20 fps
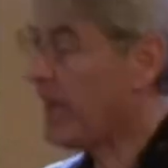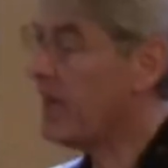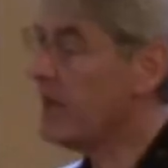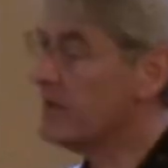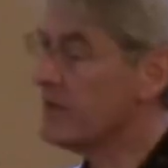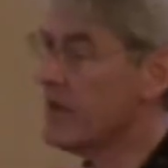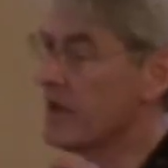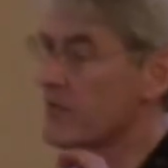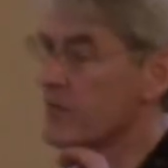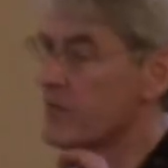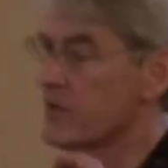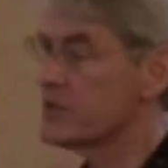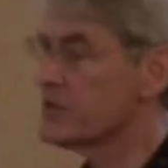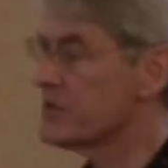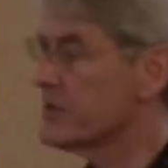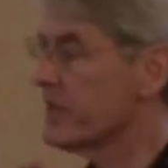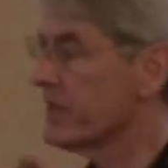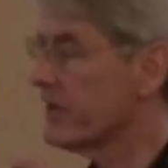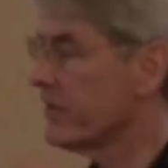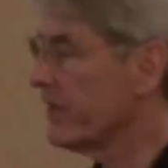In that
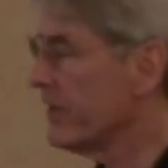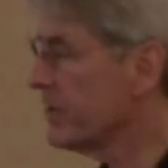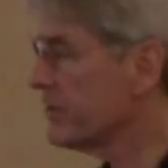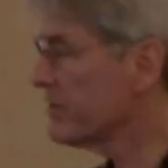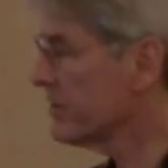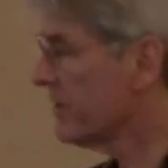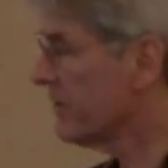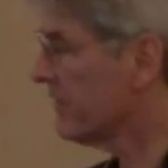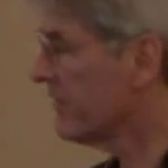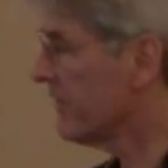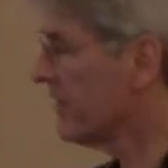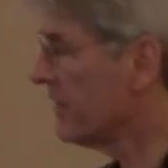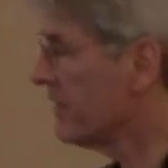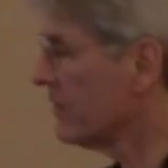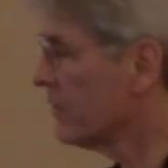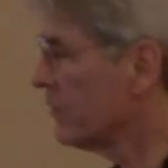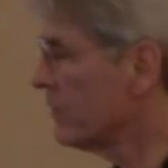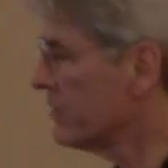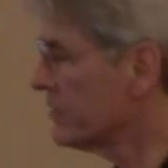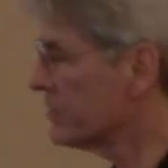first generation of
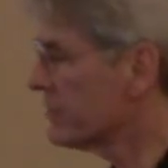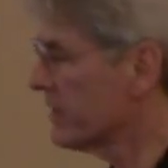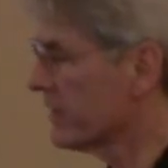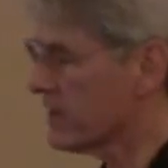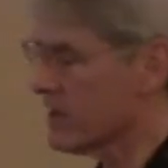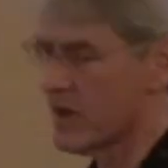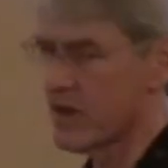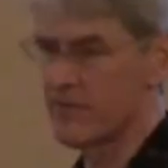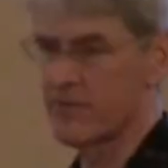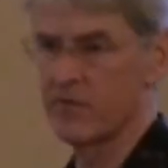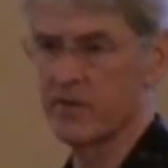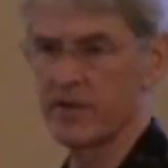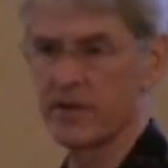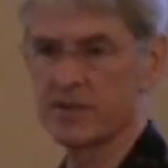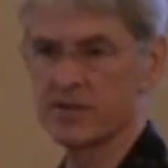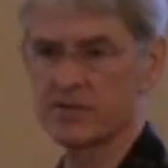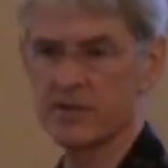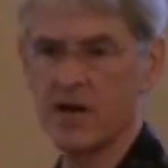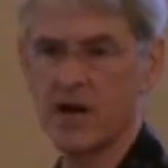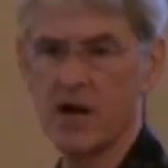followers, the
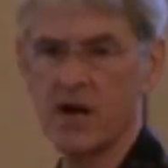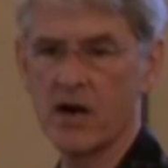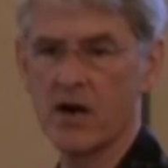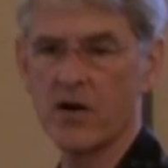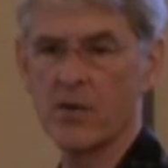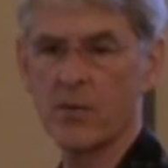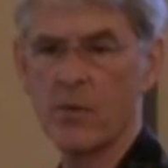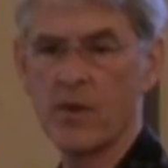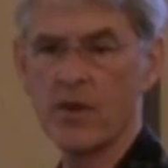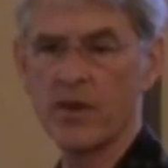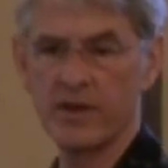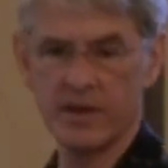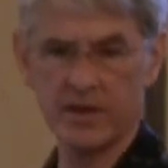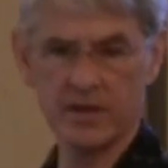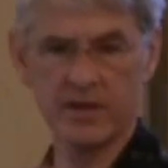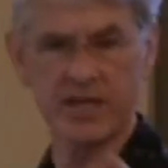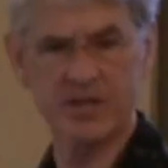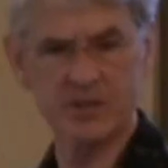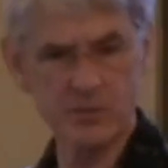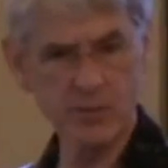conflicts are,
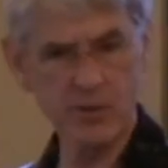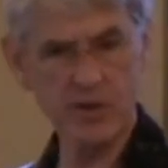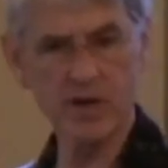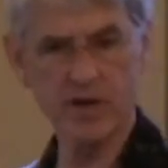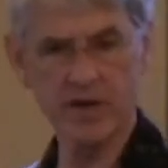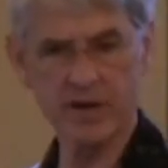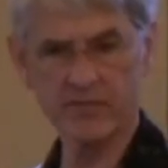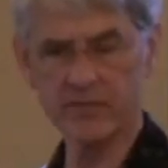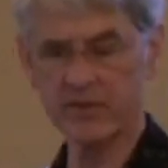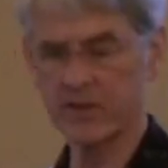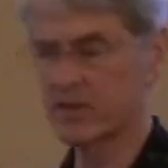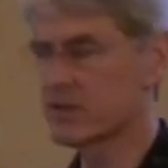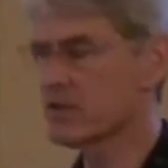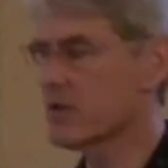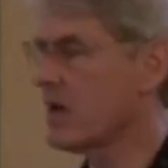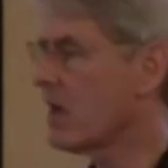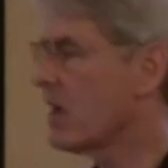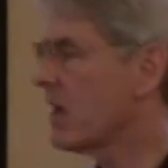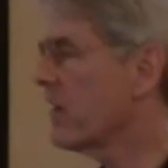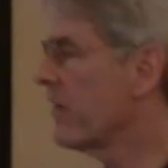intellectual conflicts
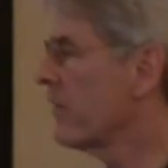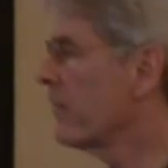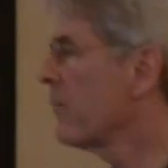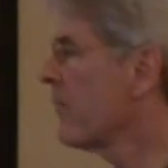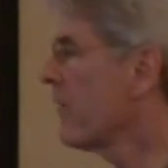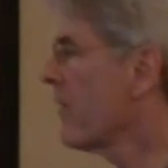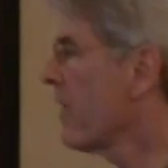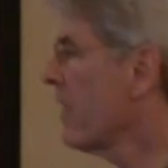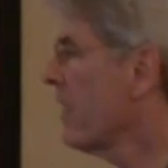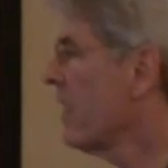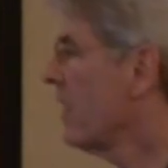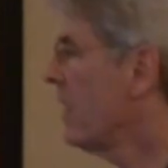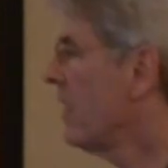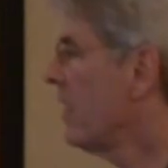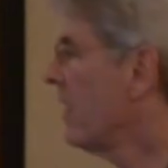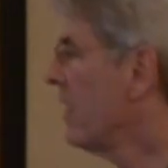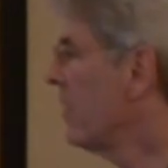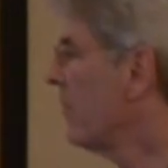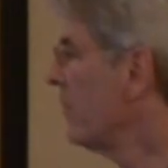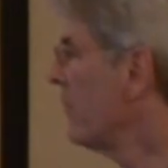are
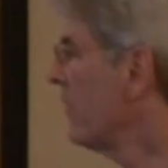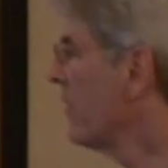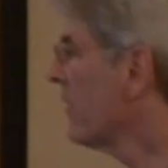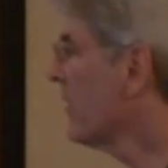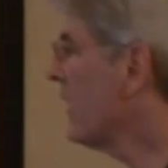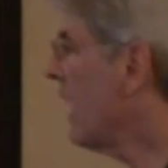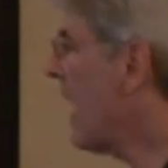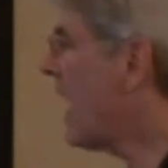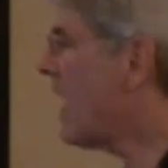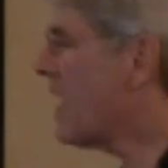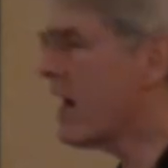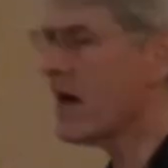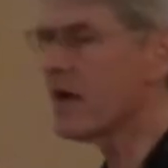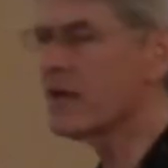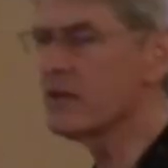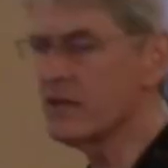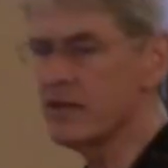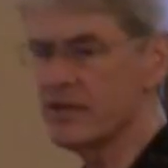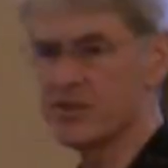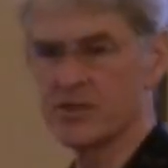um,
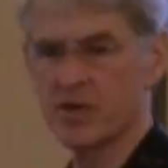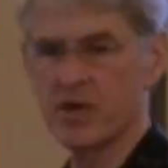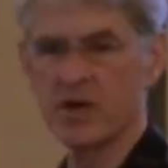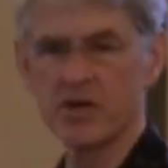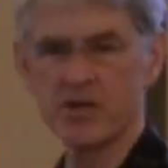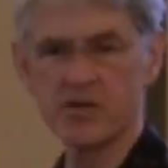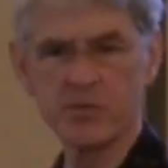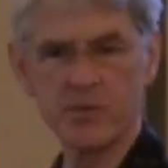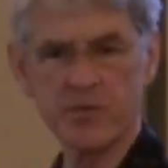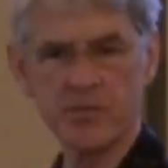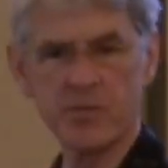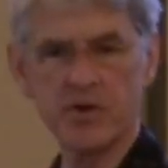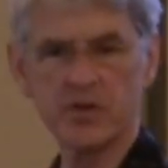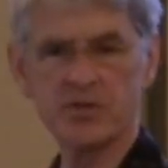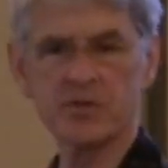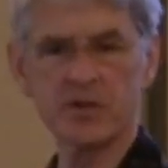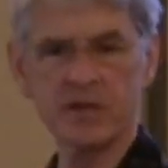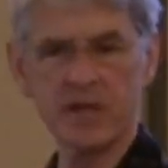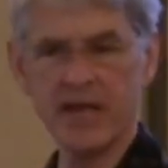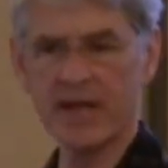highly charged with
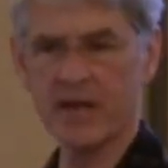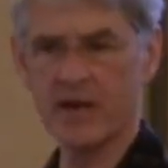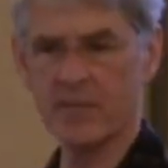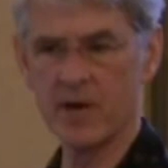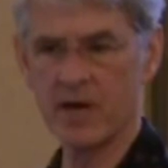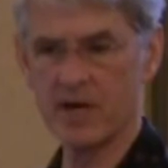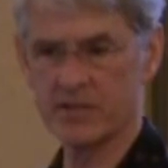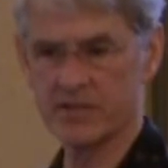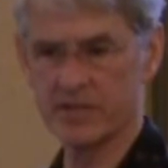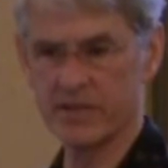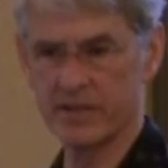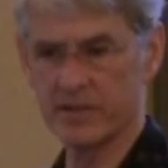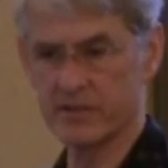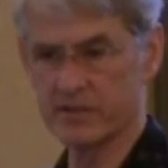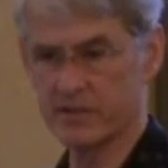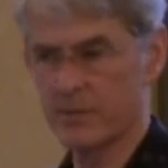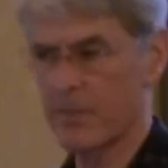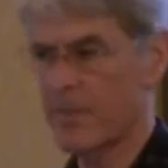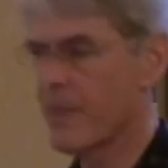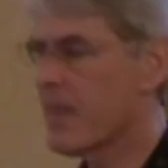personal
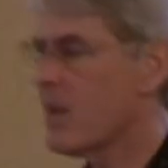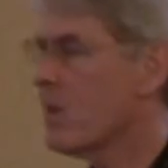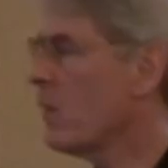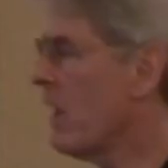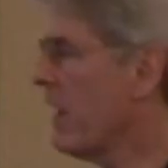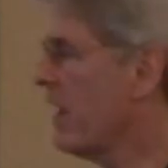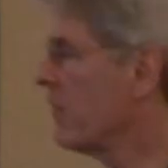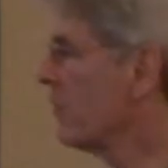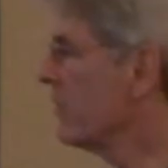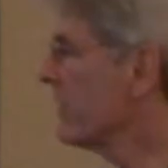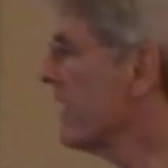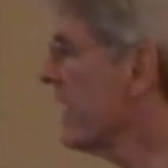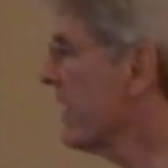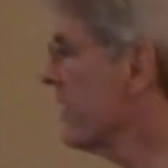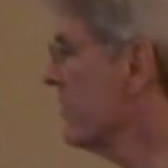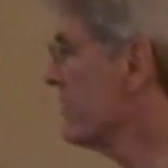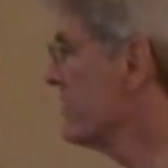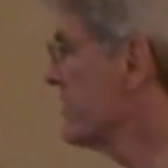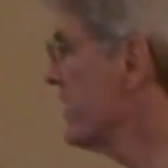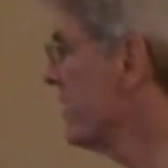animosities and with
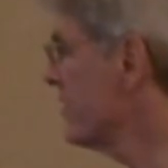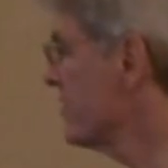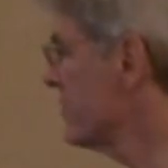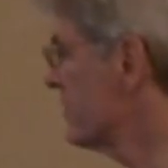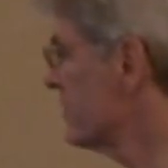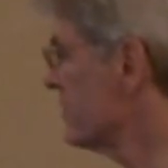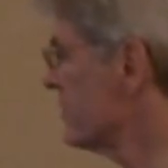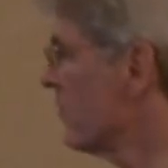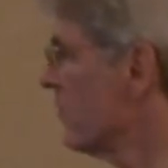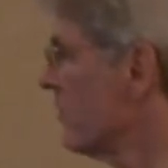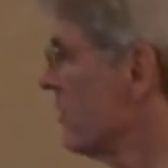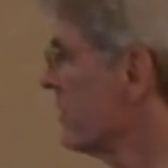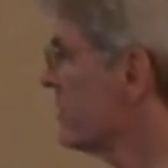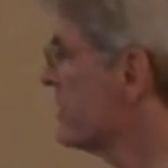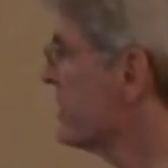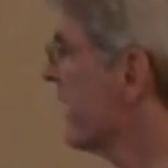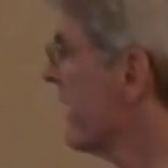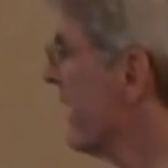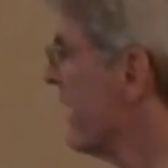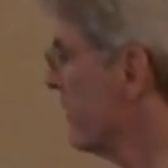accusations,
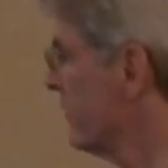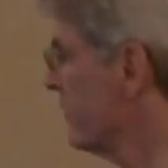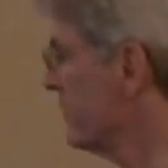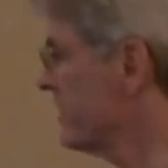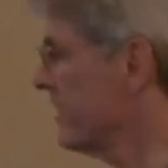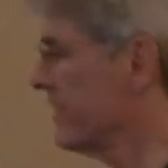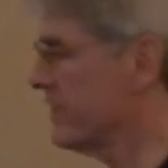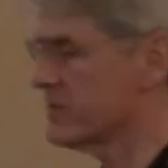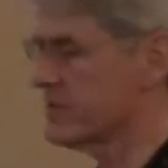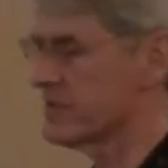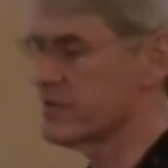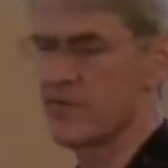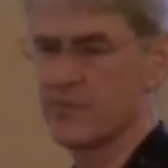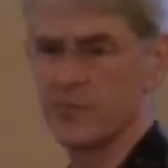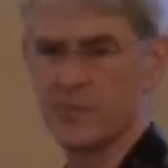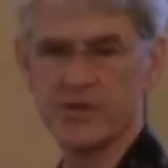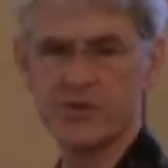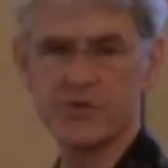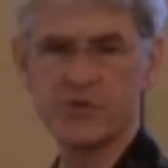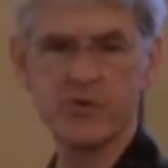moralistic accusations
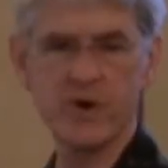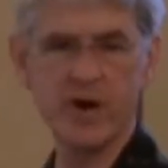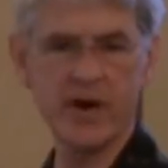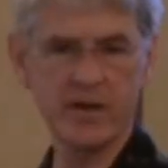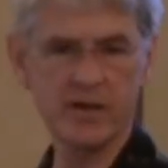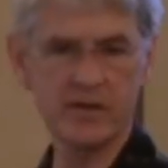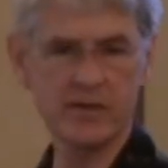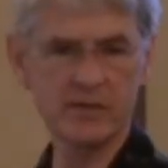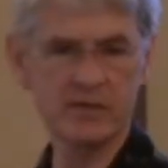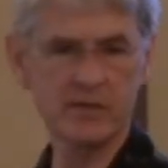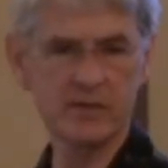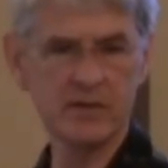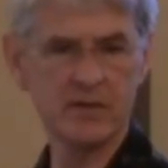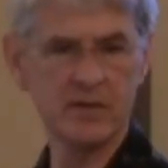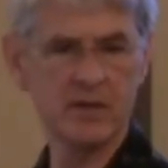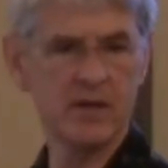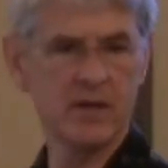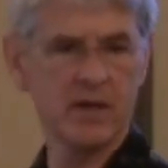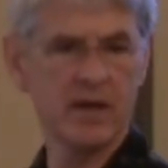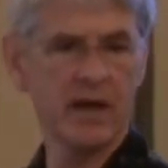of betrayal
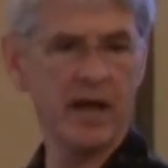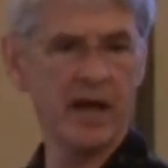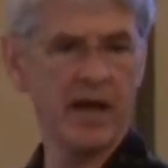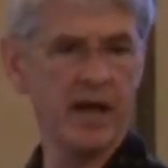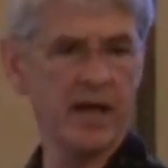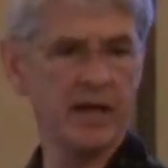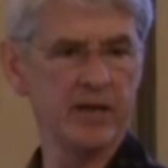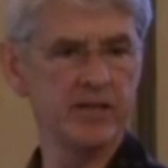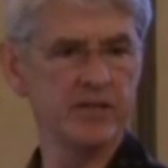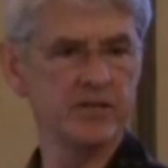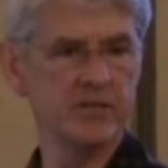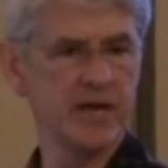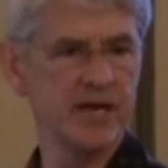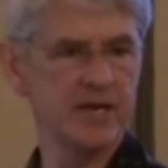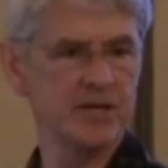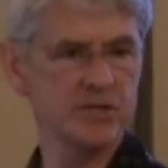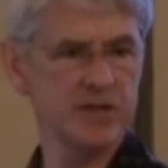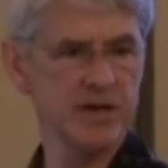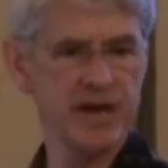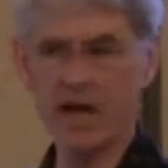and
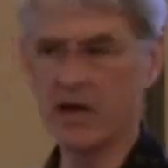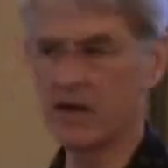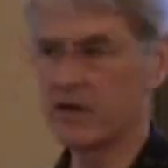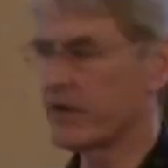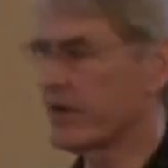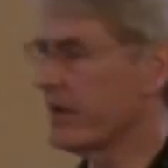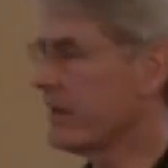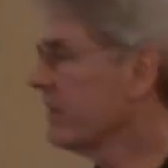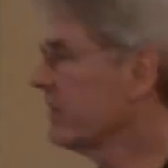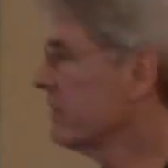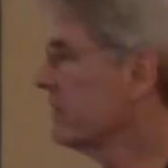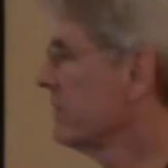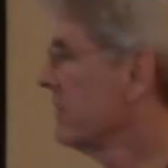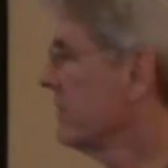irrationality.